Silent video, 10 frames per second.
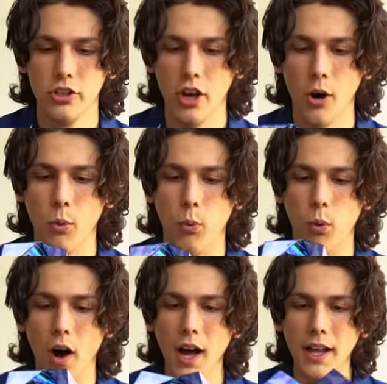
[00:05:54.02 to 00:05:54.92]
Yo,
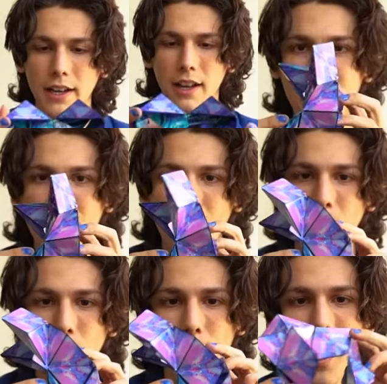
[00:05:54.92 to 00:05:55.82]
what?
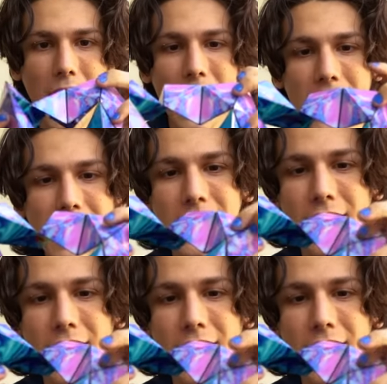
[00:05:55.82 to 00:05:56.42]
No way!